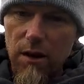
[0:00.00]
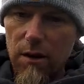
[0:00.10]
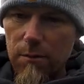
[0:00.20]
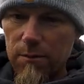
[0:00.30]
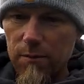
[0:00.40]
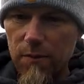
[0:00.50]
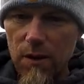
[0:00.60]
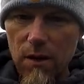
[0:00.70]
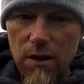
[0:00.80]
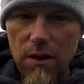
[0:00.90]
Um,
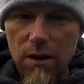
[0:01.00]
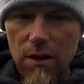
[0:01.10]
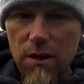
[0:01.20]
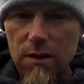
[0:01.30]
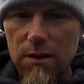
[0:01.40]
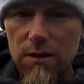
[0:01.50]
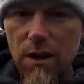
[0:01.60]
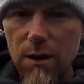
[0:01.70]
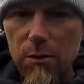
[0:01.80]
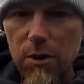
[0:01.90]
this is the
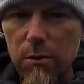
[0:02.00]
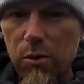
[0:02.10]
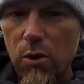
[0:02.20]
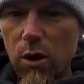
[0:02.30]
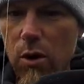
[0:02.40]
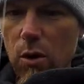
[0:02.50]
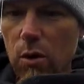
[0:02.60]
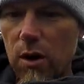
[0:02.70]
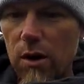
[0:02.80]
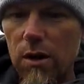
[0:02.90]
Cumberland
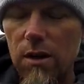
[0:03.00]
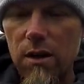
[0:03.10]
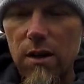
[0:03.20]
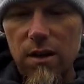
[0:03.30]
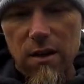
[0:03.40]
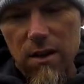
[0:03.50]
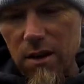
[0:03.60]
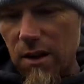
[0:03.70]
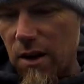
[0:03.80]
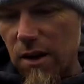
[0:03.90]
Pro
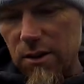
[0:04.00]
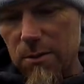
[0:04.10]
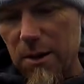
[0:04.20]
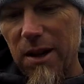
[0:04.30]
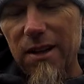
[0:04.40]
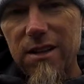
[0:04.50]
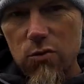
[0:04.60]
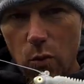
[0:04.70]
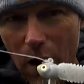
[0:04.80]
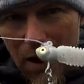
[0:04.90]
underspin. I like this
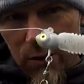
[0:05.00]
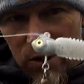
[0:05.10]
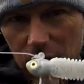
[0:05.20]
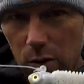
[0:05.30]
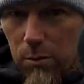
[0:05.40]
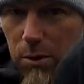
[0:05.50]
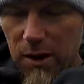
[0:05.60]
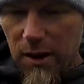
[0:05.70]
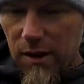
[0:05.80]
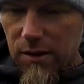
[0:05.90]
white with the gold
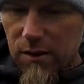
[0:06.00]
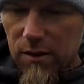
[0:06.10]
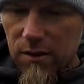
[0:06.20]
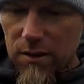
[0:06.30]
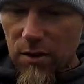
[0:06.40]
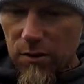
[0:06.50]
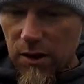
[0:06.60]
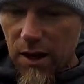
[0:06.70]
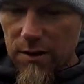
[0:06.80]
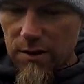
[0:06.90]
blade on these
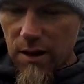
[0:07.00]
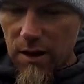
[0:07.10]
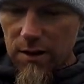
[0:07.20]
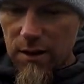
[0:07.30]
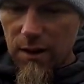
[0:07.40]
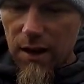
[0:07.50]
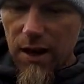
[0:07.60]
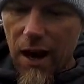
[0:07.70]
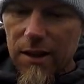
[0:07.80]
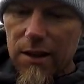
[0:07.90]
overcast days. And they
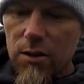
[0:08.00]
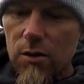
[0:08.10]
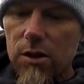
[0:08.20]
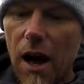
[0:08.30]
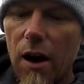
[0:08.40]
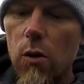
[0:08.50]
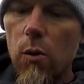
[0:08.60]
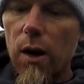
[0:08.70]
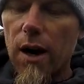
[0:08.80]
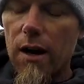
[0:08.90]
got these on Tackle
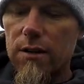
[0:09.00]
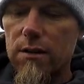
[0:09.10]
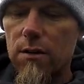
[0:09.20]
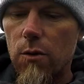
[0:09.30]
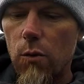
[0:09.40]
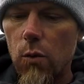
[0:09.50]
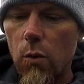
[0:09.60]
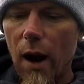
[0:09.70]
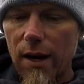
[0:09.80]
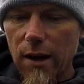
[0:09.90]
Warehouse
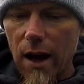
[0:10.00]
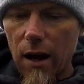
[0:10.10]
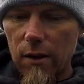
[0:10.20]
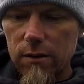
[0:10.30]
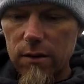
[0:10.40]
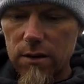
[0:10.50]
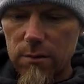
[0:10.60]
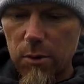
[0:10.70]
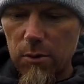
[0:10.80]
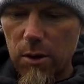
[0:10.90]
right now. They
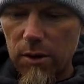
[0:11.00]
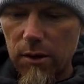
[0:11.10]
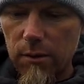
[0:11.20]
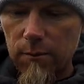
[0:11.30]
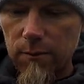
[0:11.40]
just put them on there.